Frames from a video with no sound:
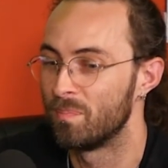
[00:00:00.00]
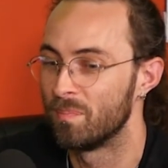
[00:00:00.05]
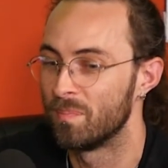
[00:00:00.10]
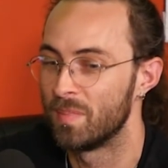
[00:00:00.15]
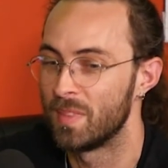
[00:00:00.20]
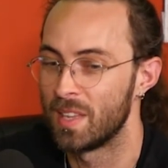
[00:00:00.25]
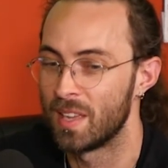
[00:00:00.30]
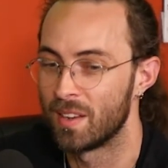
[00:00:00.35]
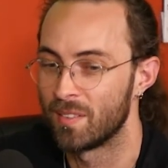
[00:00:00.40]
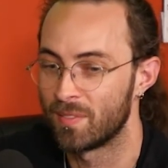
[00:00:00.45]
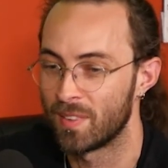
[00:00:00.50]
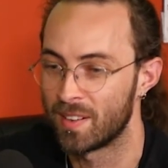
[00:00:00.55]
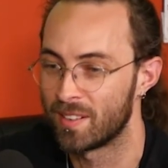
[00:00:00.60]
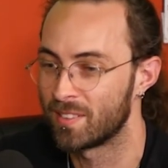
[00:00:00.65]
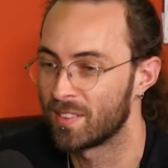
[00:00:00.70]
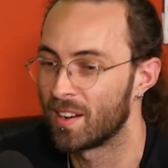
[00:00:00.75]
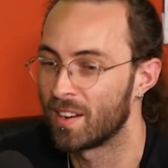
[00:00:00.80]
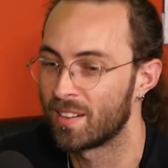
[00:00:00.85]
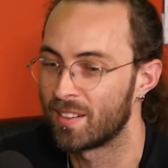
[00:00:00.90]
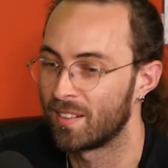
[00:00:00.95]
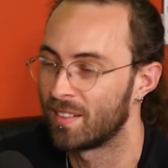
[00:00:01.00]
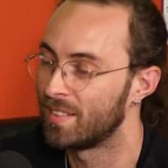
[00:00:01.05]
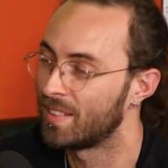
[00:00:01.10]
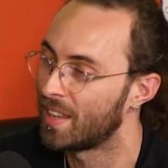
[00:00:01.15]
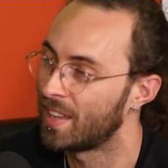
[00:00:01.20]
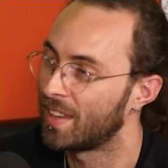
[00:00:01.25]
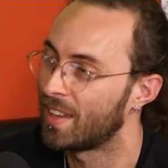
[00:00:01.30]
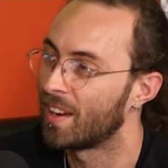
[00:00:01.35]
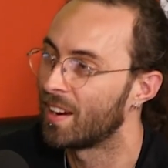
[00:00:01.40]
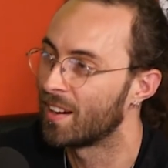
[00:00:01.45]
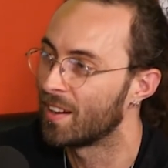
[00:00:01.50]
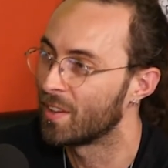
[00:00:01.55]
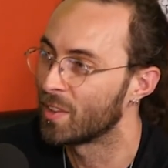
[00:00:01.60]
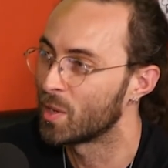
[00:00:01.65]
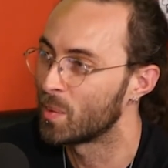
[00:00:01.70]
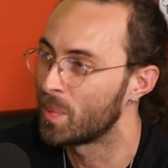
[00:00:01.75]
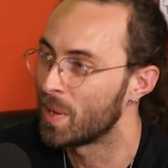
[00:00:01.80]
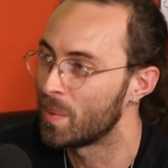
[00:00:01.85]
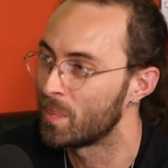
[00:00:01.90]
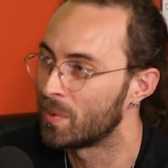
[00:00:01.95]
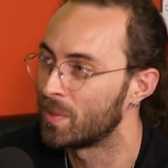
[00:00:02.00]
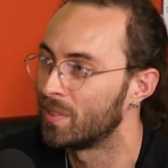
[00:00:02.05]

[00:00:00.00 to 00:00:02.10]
the infrastructure and take care of other people.